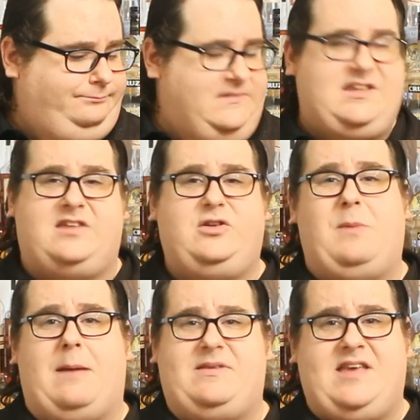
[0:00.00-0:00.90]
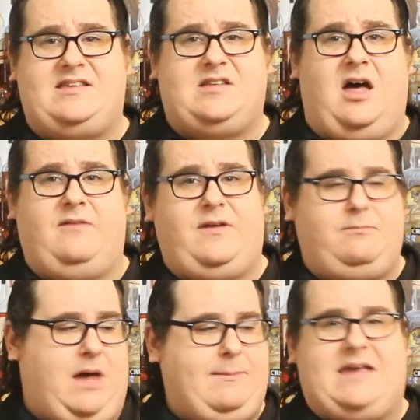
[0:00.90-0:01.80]
it's also mommy's iced coffee.
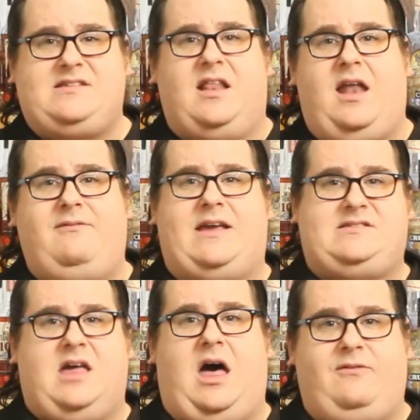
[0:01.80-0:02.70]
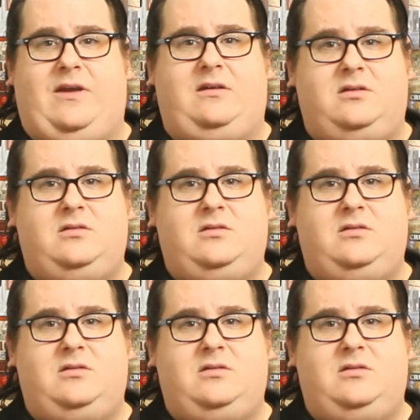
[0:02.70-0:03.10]
Mommy has a lot of iced coffee.